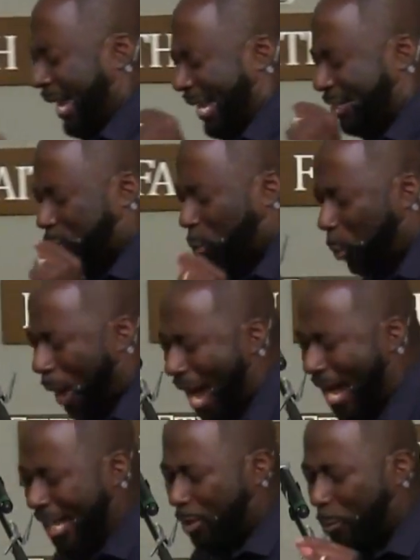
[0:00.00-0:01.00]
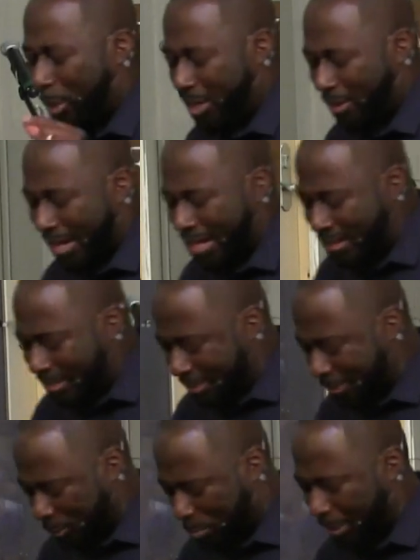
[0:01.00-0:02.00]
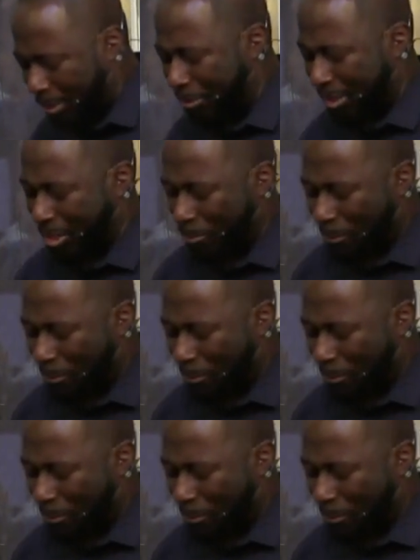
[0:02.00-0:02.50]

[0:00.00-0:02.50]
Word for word: It's why we are in this building